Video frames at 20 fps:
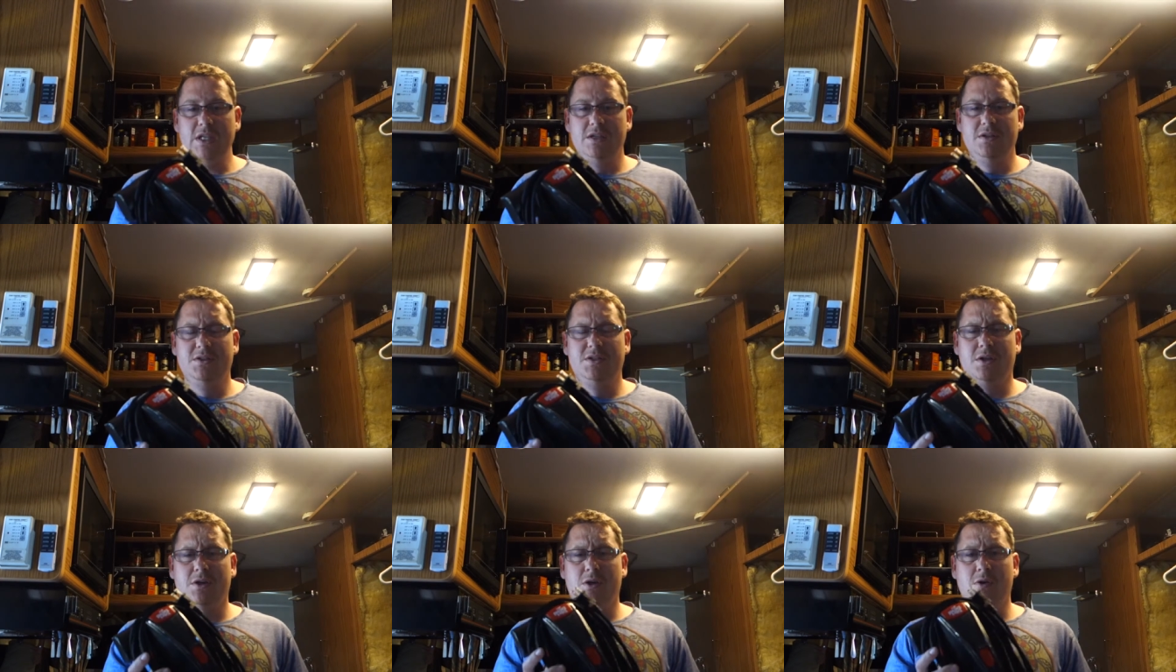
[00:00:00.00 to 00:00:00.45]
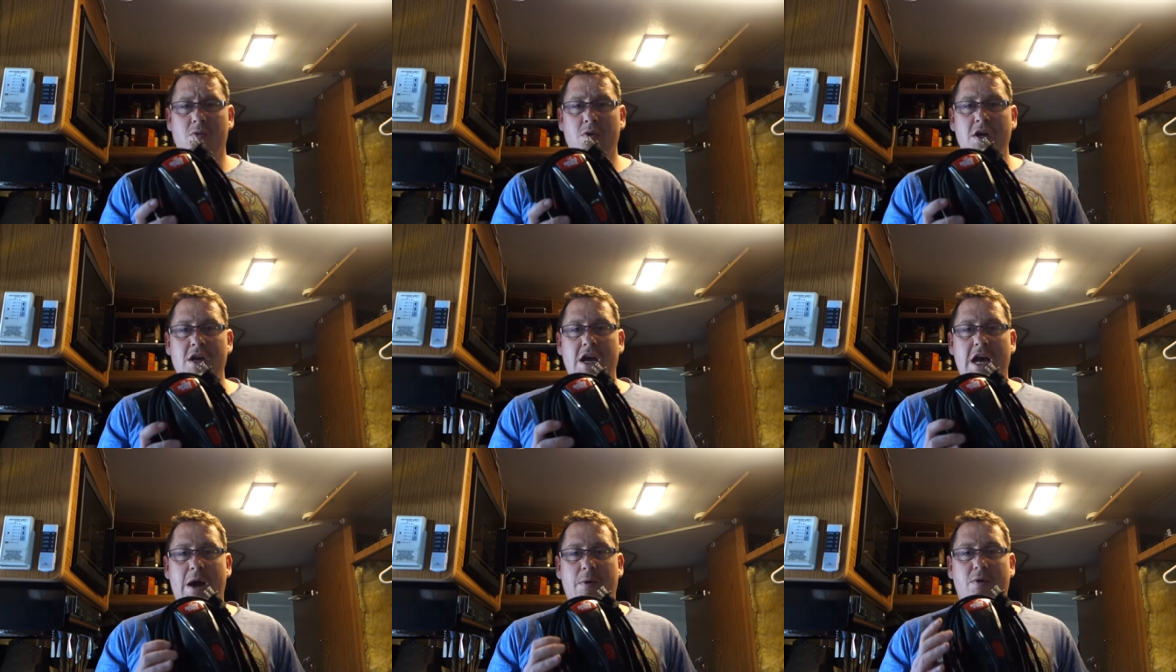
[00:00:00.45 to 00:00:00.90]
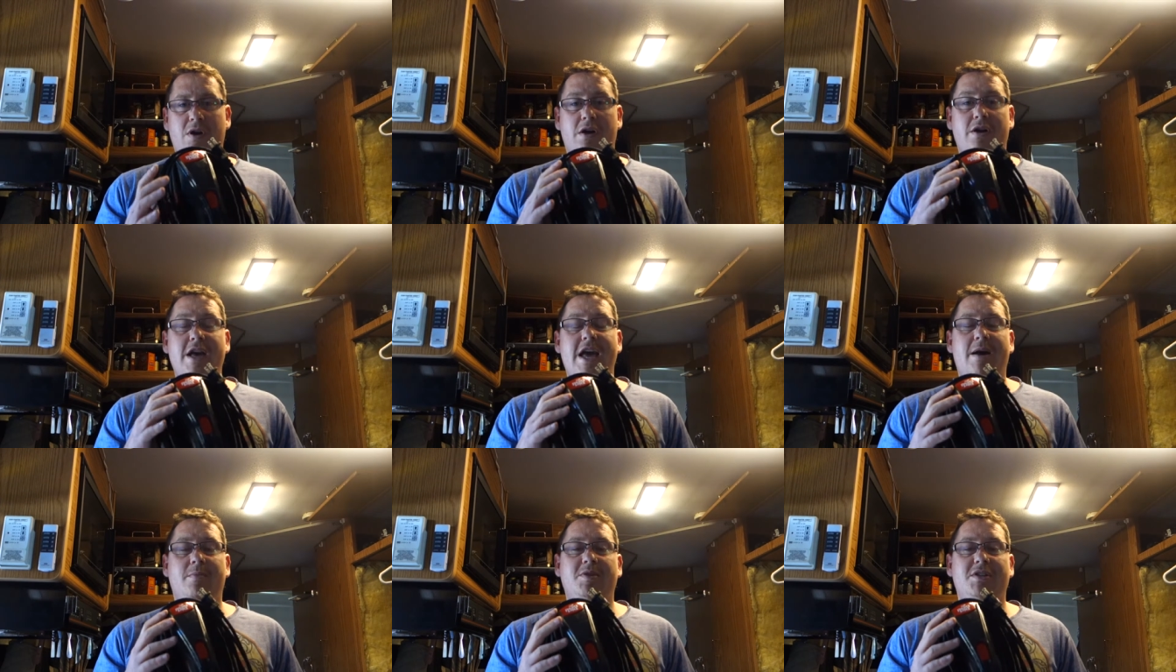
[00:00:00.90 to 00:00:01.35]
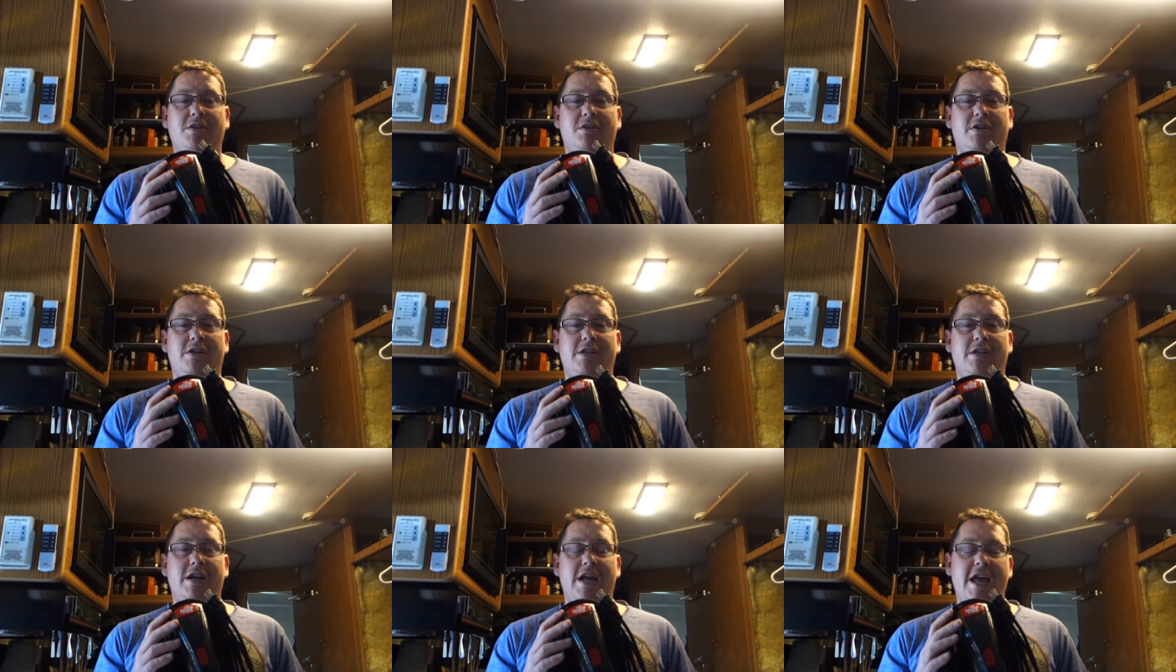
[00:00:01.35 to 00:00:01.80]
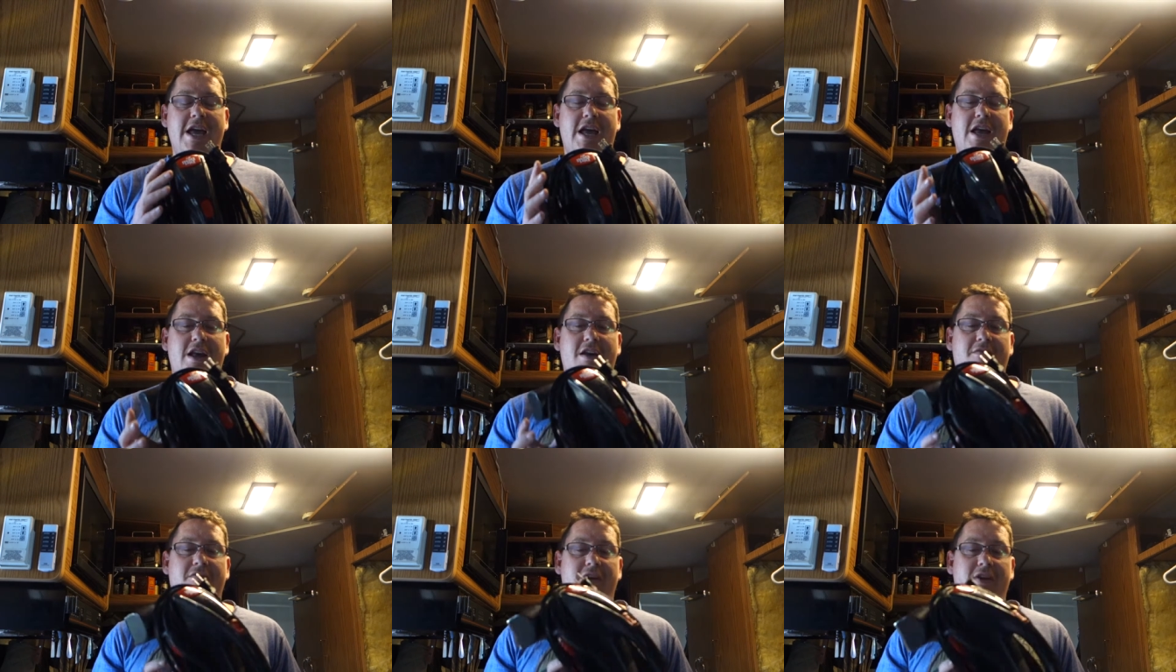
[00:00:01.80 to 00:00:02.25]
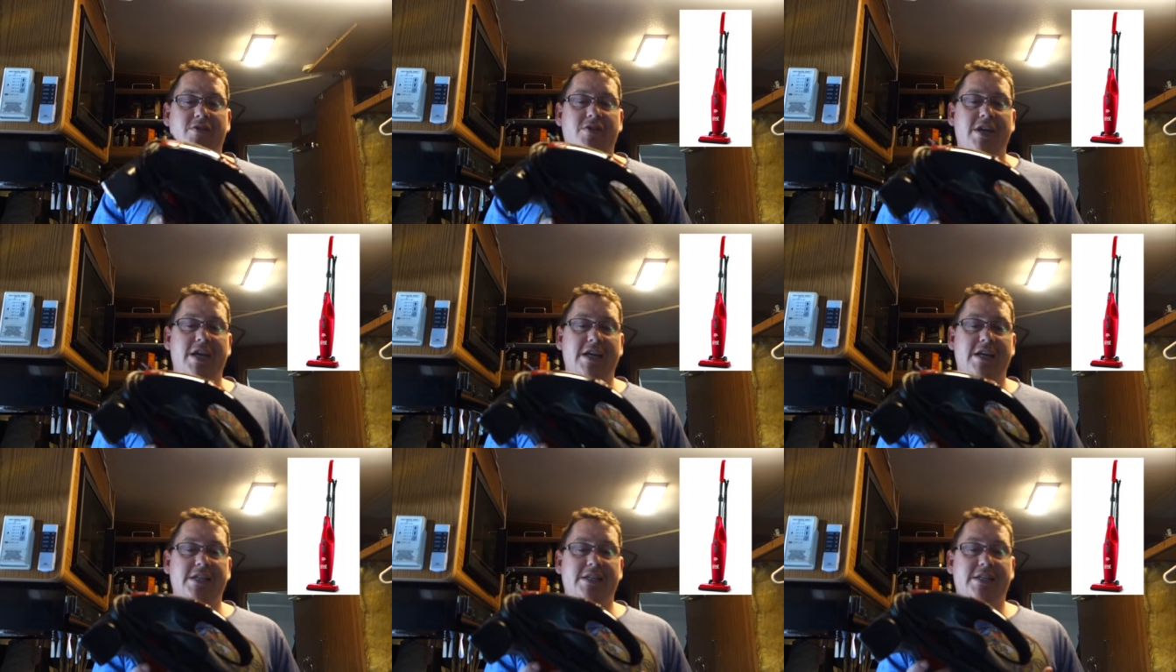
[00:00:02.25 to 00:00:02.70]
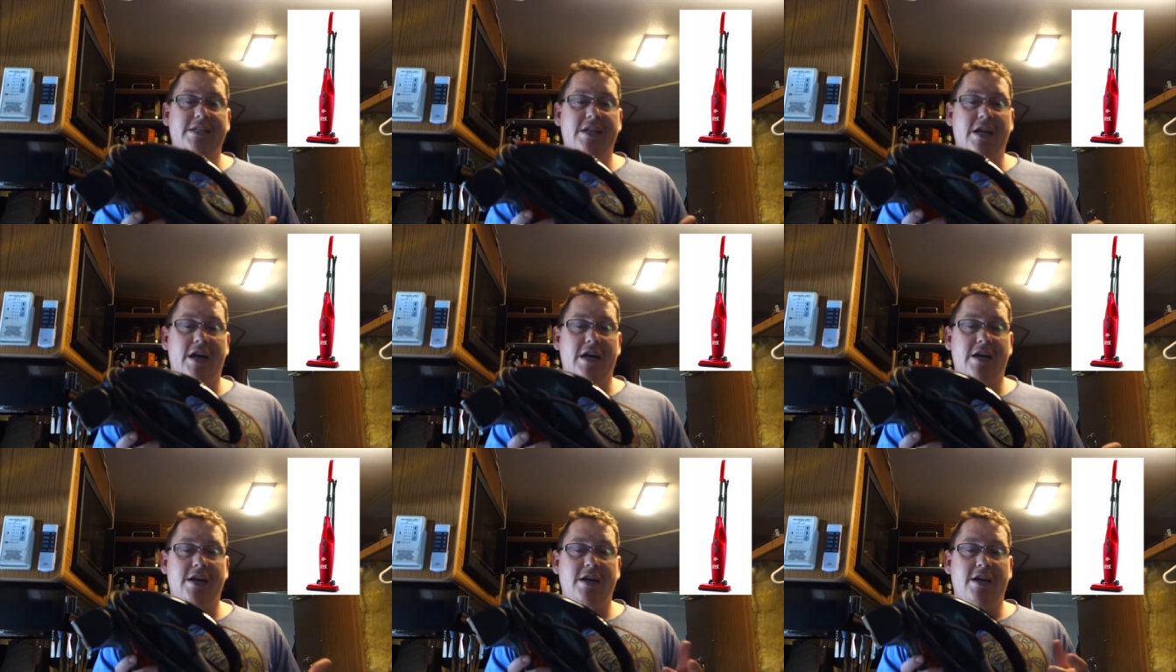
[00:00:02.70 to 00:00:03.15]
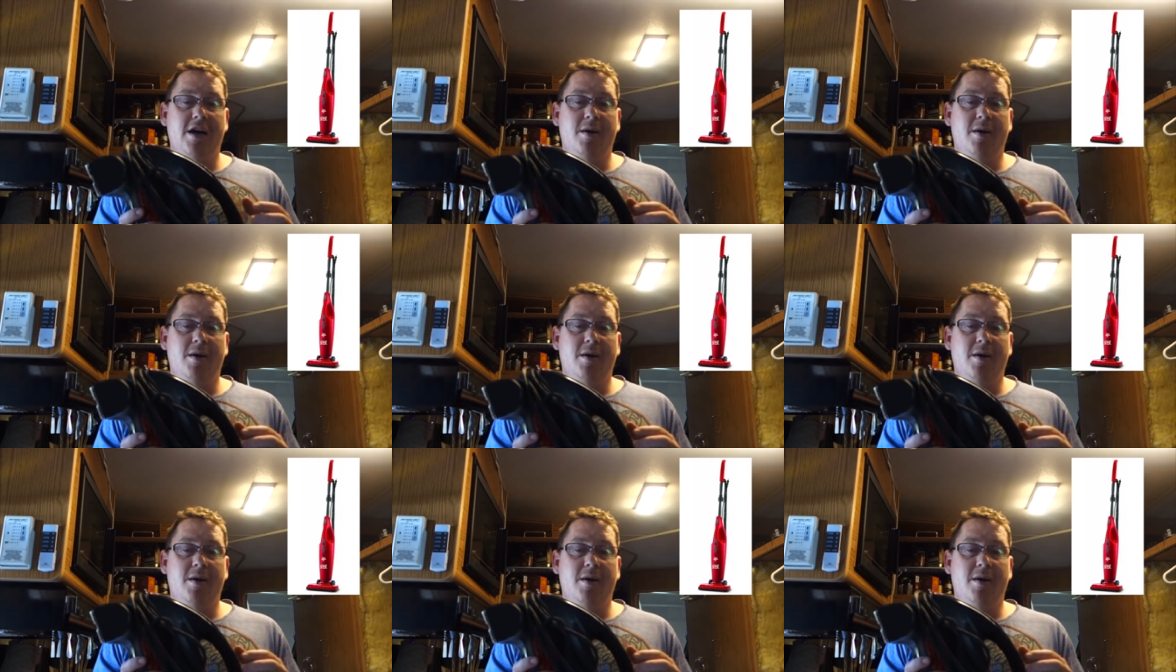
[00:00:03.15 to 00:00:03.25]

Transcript: So I went on Amazon and I found a uh,